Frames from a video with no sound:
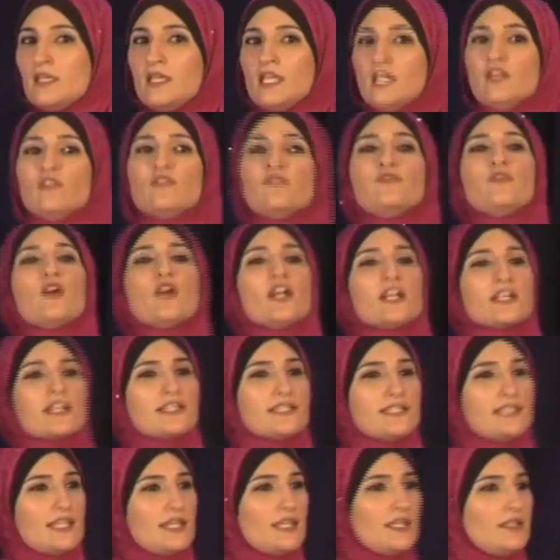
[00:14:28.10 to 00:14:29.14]
In
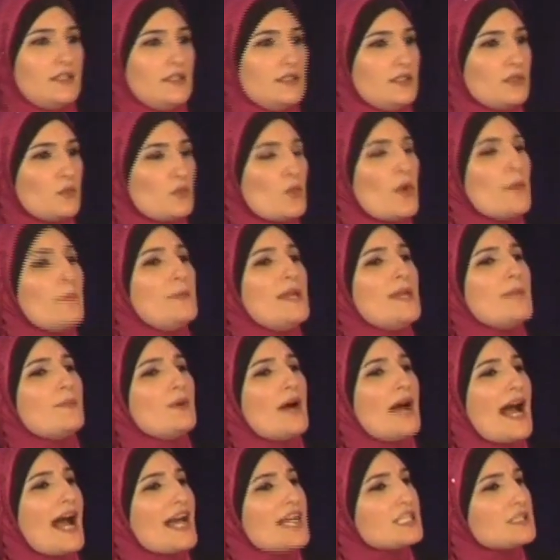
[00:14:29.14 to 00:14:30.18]
Ferguson, when people
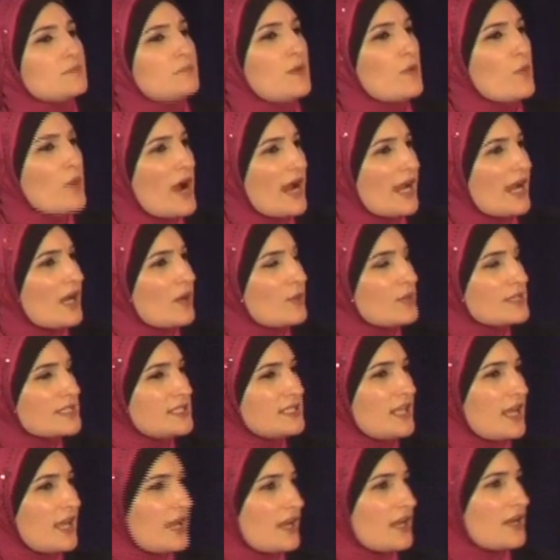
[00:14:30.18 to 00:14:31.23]
asked me why I was
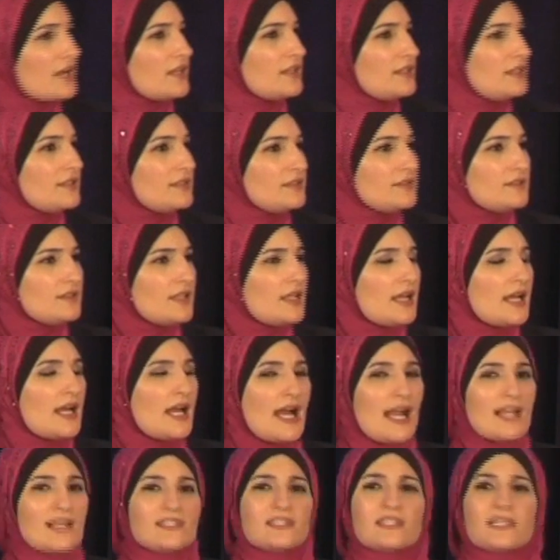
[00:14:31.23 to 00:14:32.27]
there,
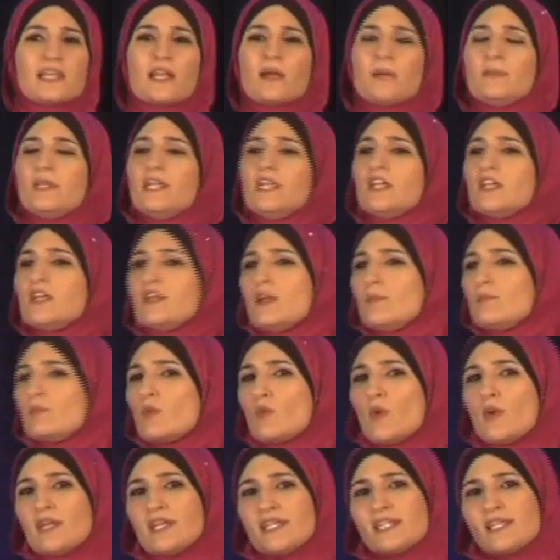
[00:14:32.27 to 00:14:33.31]
I said I'm here, number
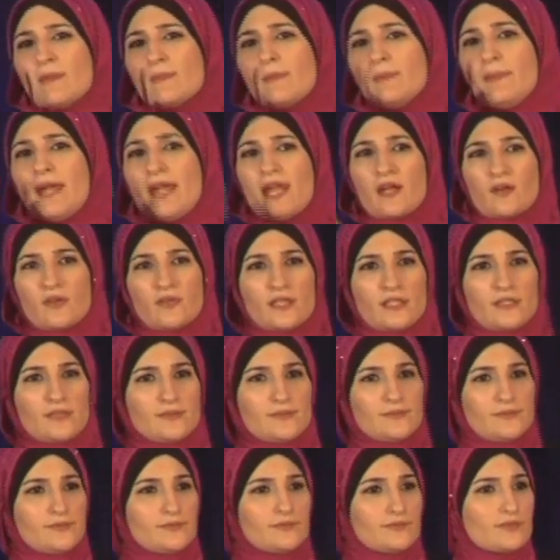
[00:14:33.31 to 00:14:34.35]
one, because I'm a parent.
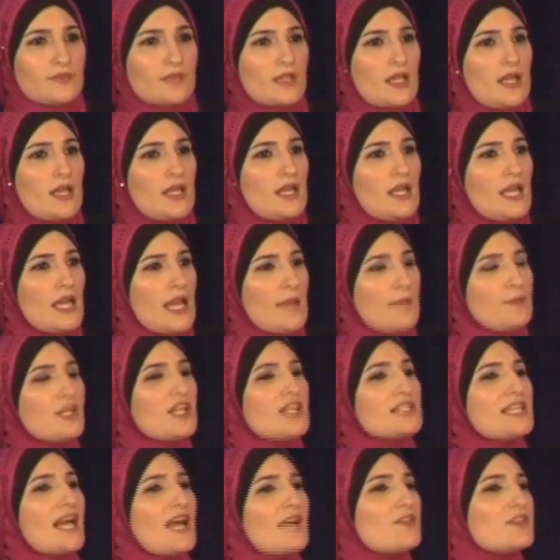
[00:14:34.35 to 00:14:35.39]
And
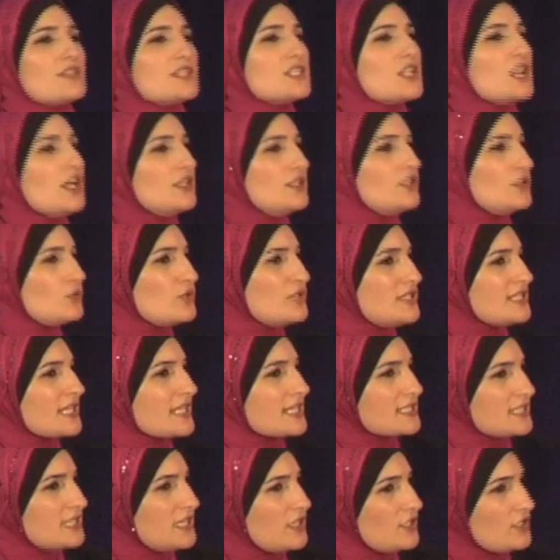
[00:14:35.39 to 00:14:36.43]
because I have a son who's
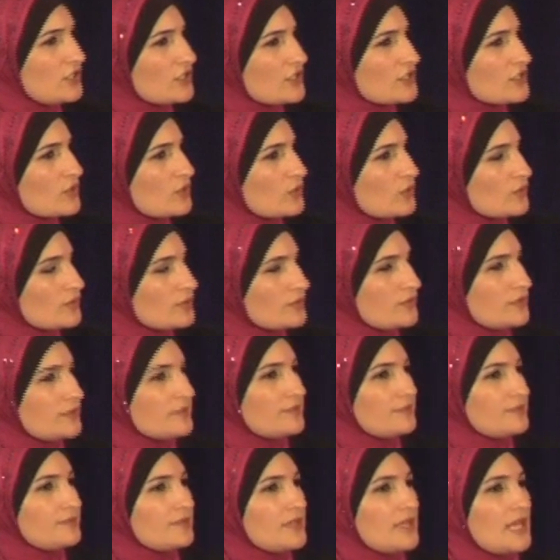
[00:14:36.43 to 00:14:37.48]
16 years old.
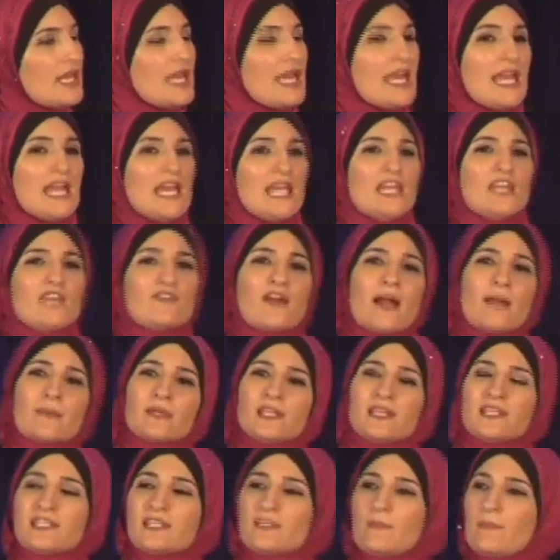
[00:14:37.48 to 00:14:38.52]
And if I'm
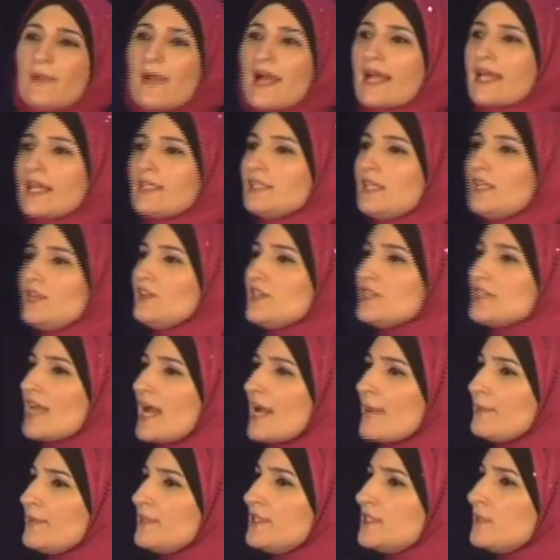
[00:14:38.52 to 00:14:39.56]
gonna sit back and let this
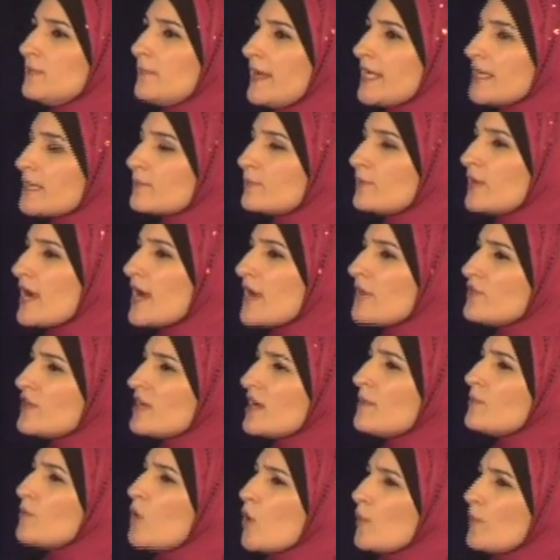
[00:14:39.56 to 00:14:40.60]
happen to Mike Brown, then
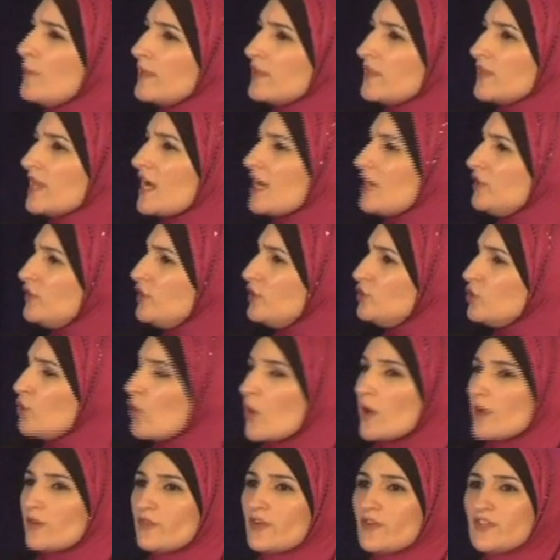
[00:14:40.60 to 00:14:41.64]
I'm opening the
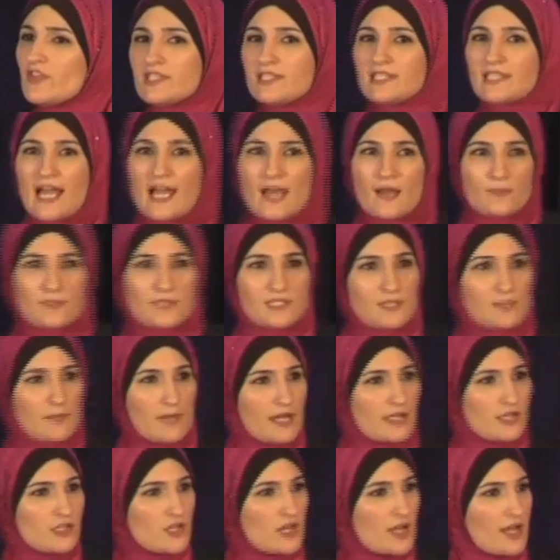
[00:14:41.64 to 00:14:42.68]
door for this to happen to
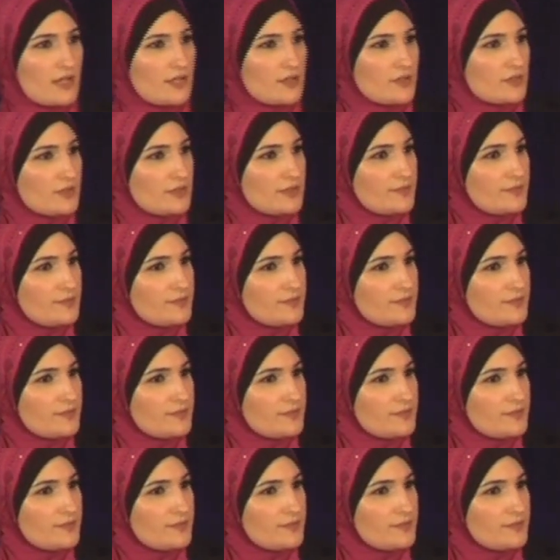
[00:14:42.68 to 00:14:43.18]
my child.